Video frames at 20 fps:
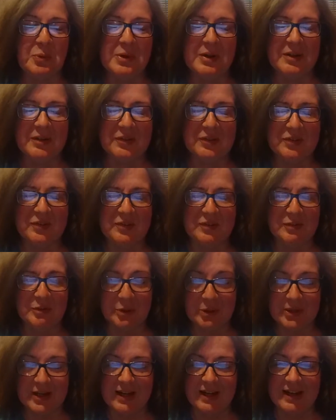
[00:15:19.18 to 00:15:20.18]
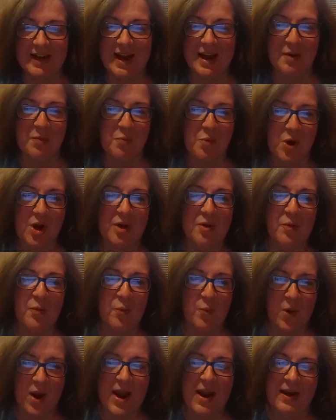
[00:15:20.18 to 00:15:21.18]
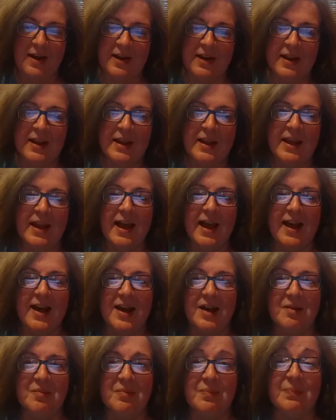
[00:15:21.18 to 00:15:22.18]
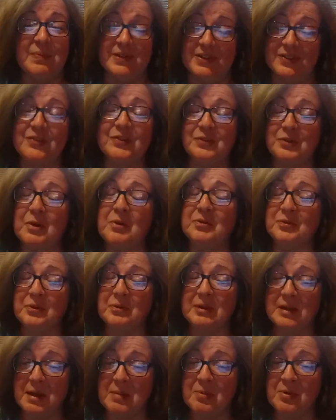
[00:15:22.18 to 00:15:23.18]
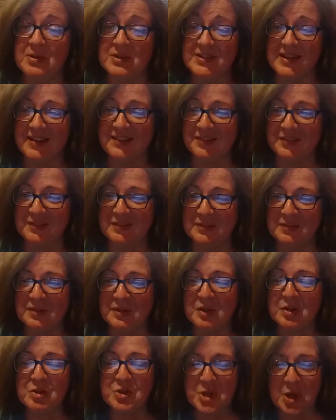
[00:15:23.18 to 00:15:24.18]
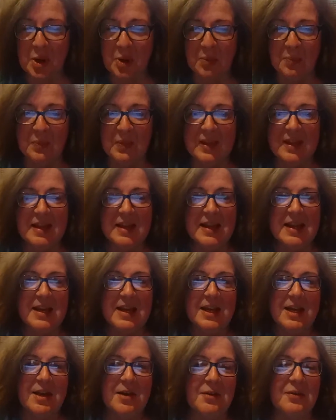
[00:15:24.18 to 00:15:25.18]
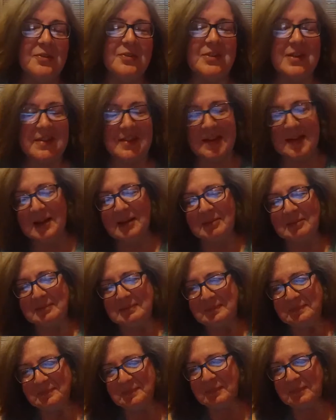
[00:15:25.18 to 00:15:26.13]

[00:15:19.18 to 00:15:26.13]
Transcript: is looking at what when. But this is also labor intensive. So here's the thing.